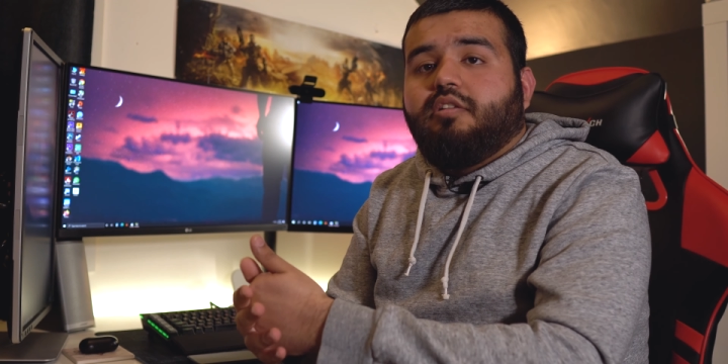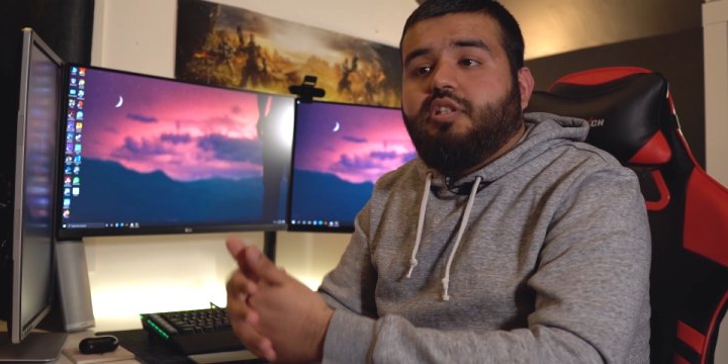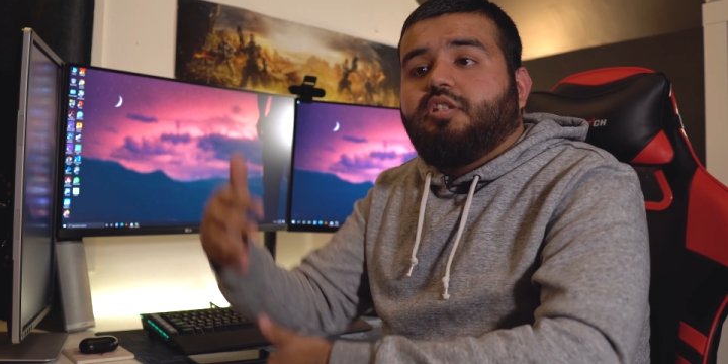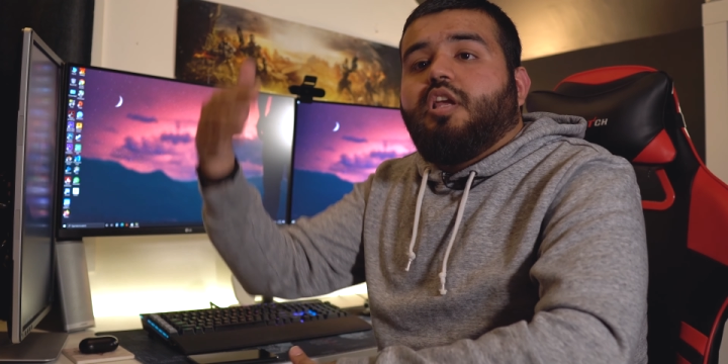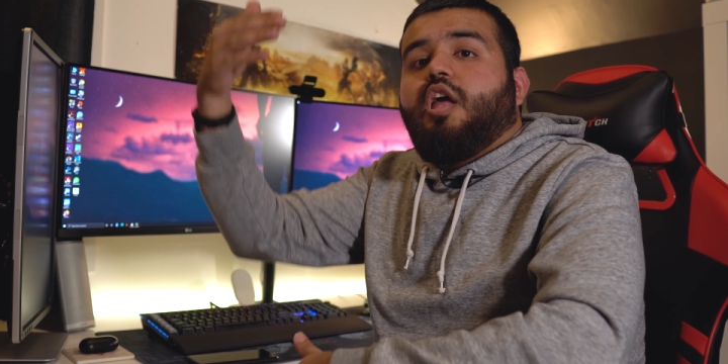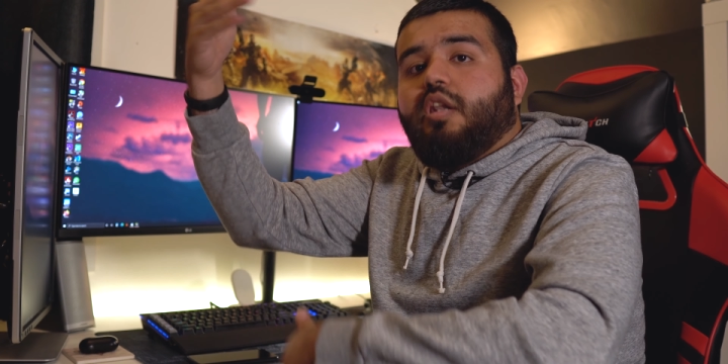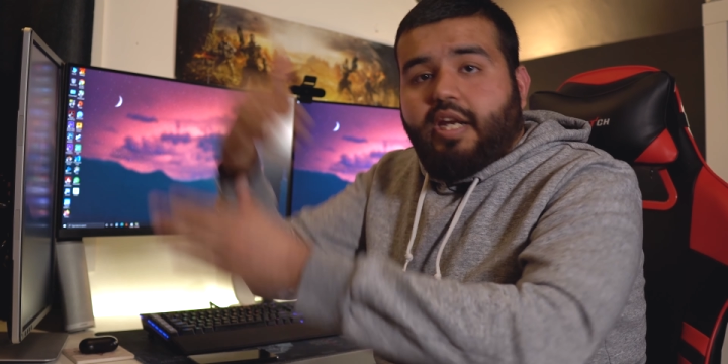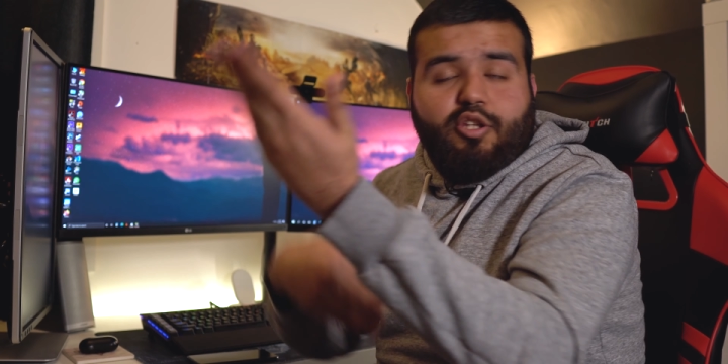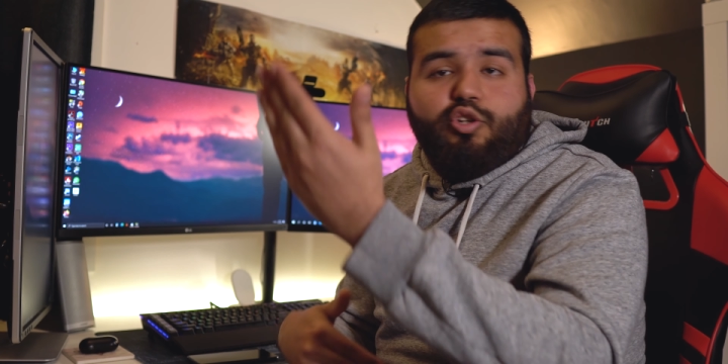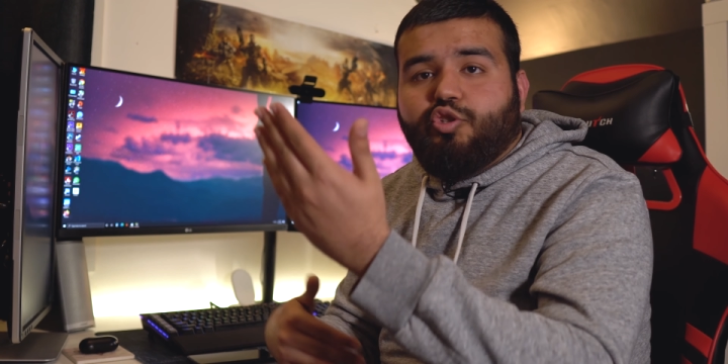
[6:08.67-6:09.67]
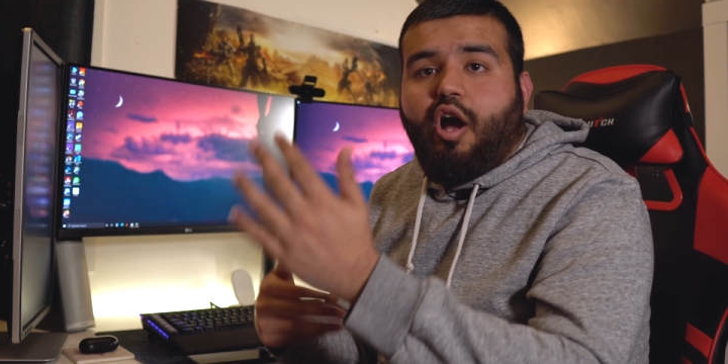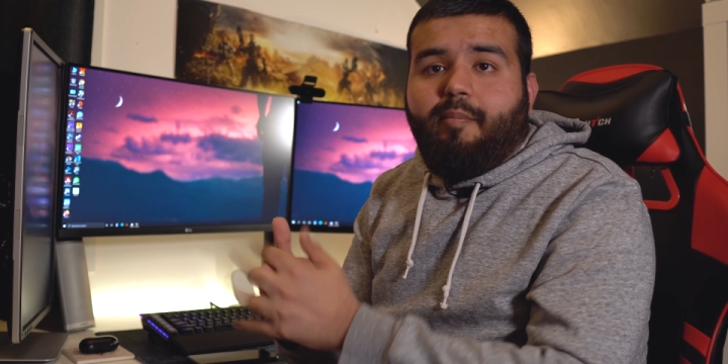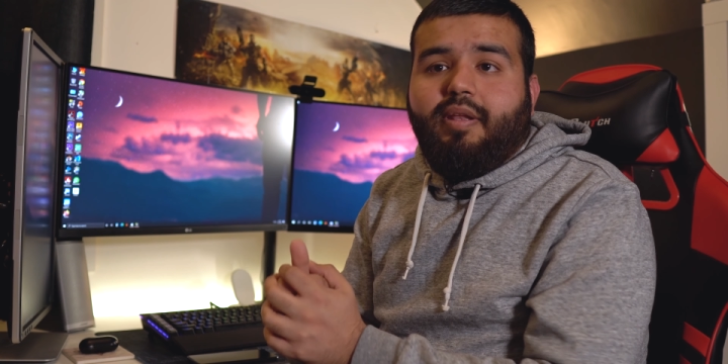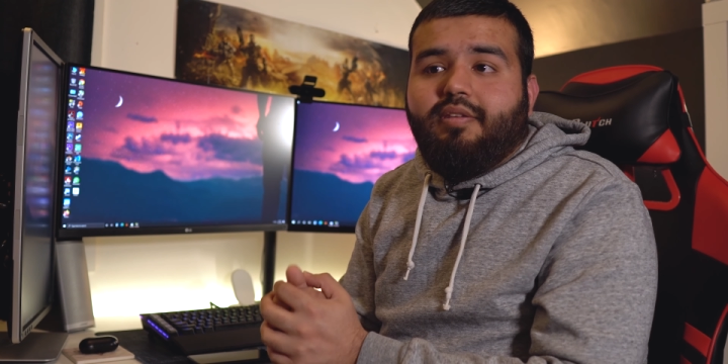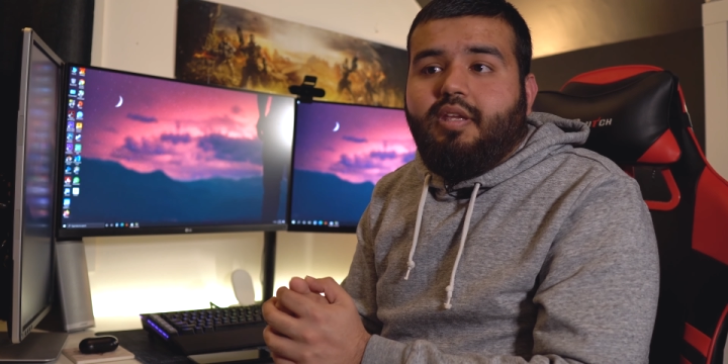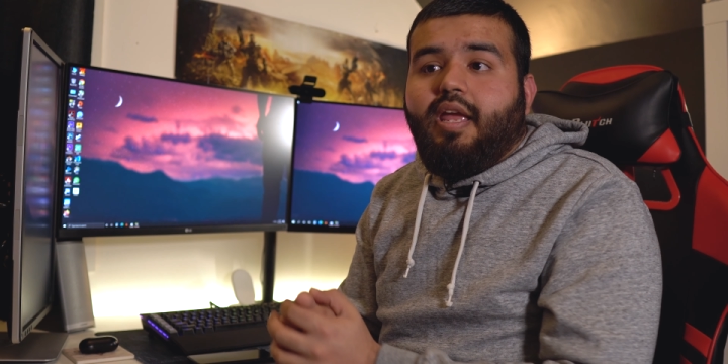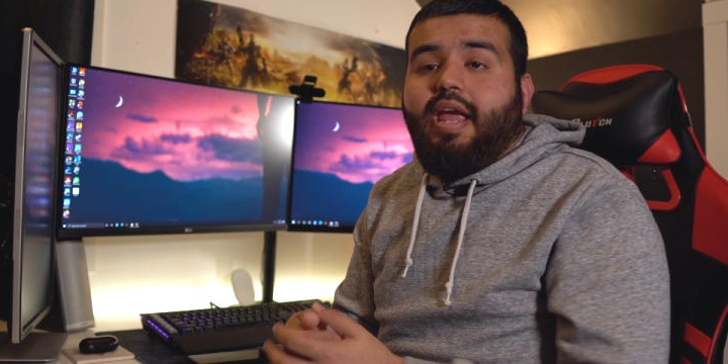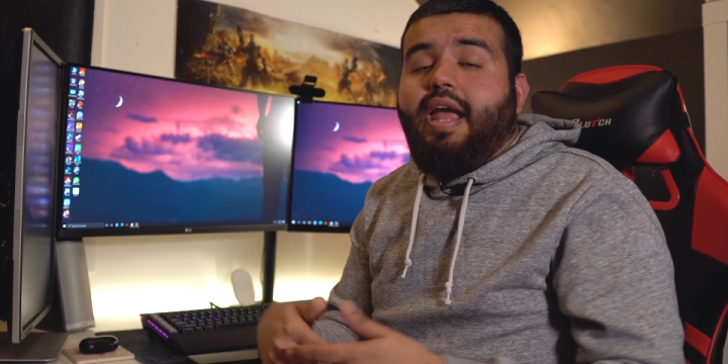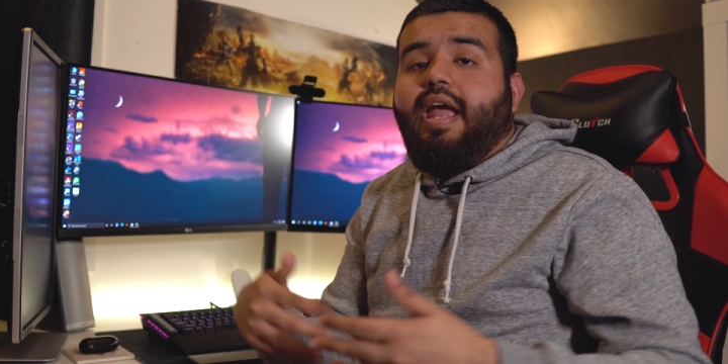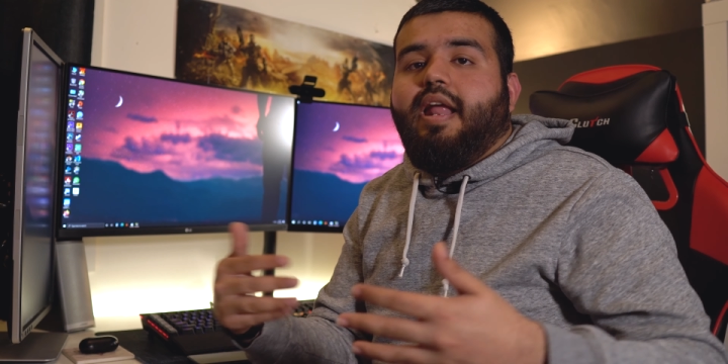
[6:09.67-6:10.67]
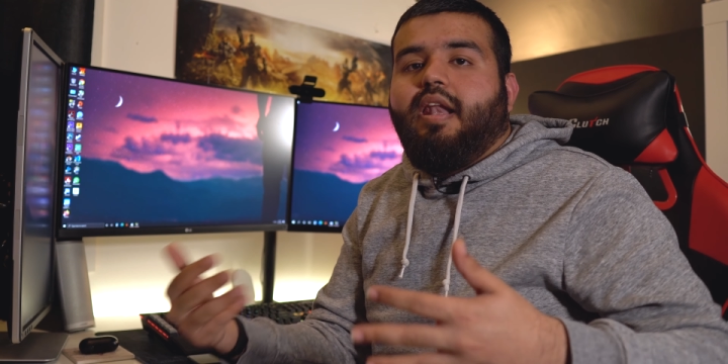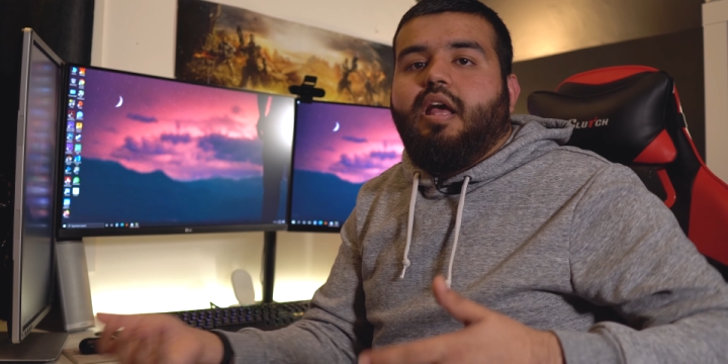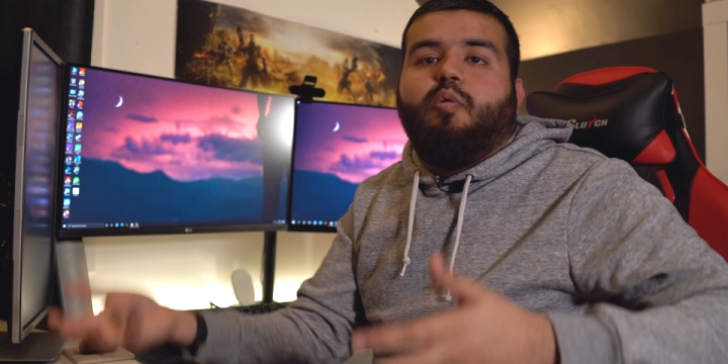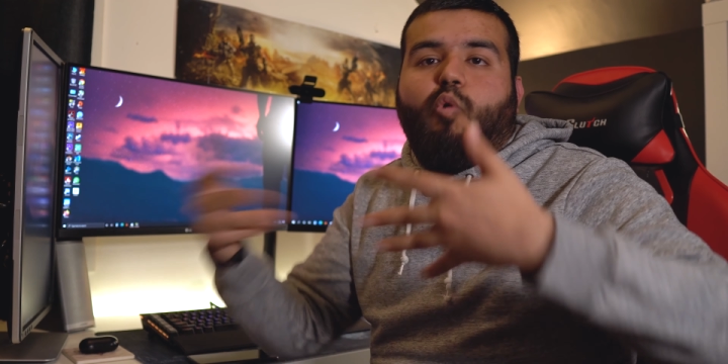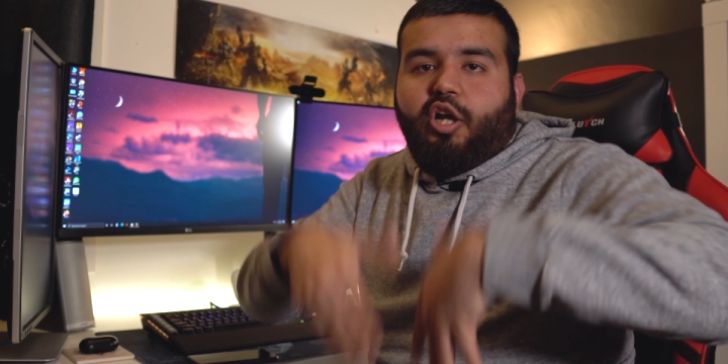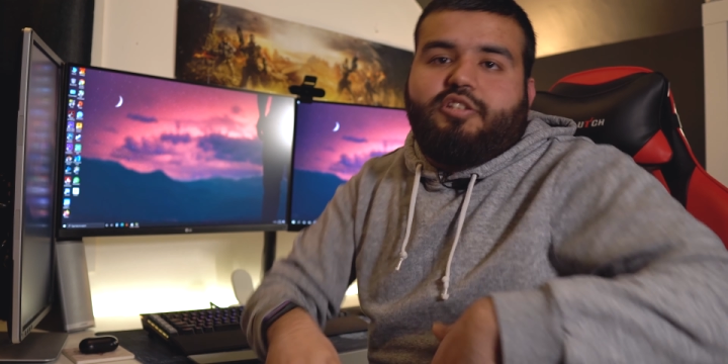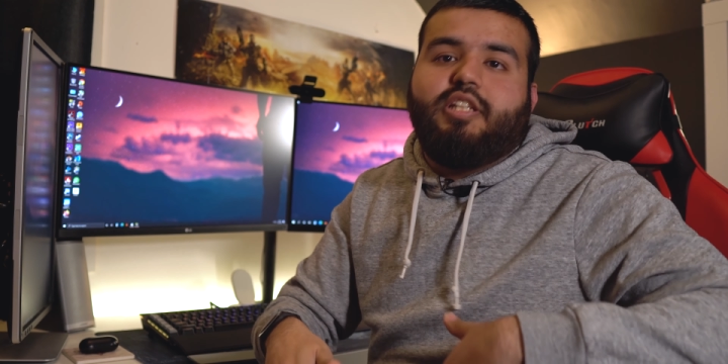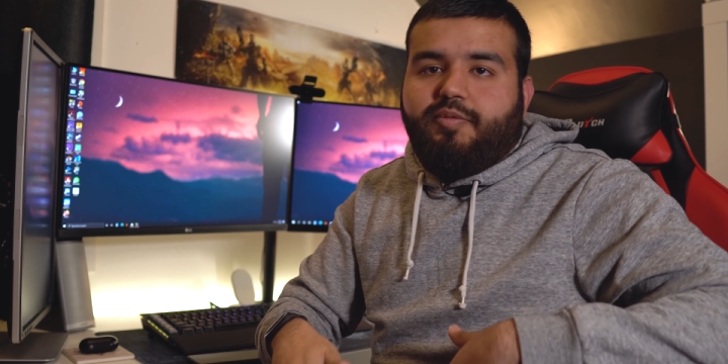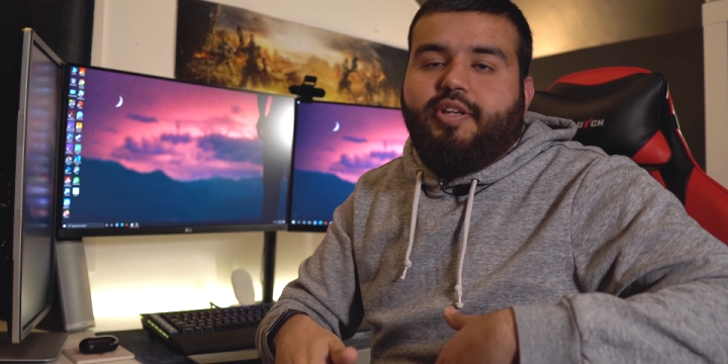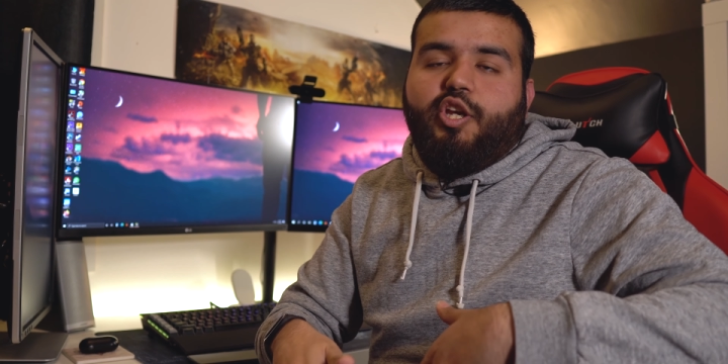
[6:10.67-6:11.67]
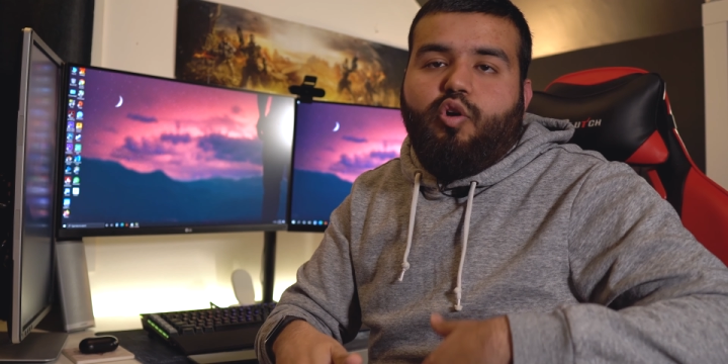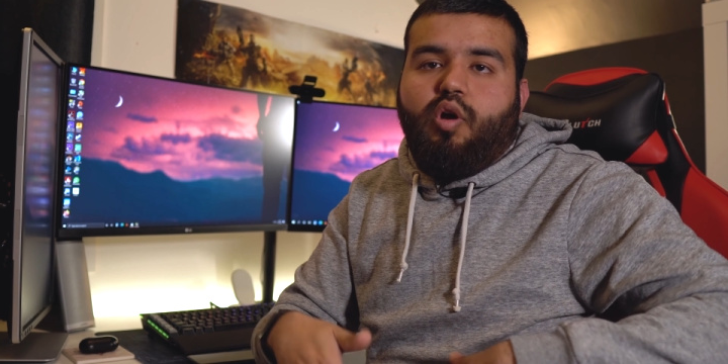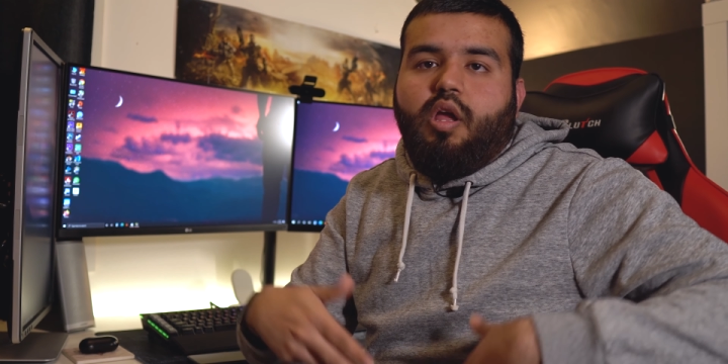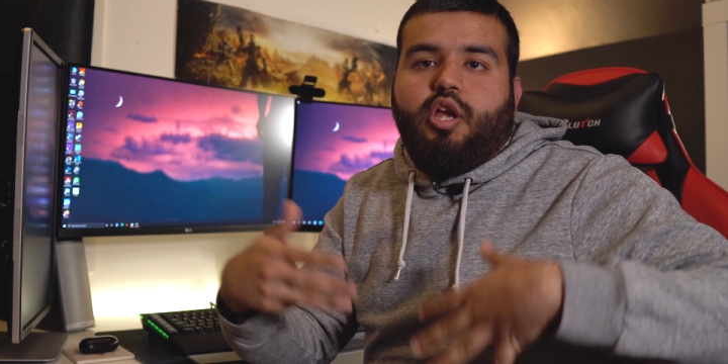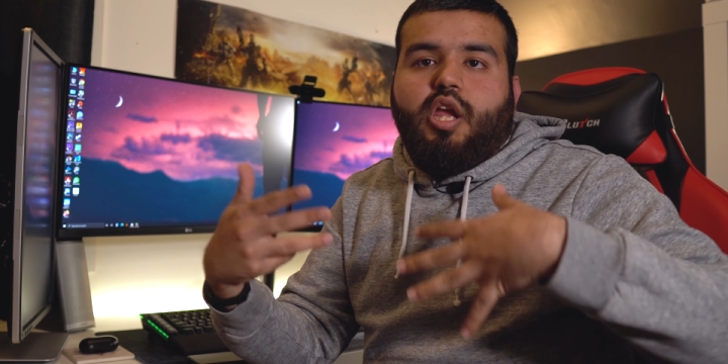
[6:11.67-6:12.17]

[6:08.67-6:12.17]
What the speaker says: Just read those comments and watch this video.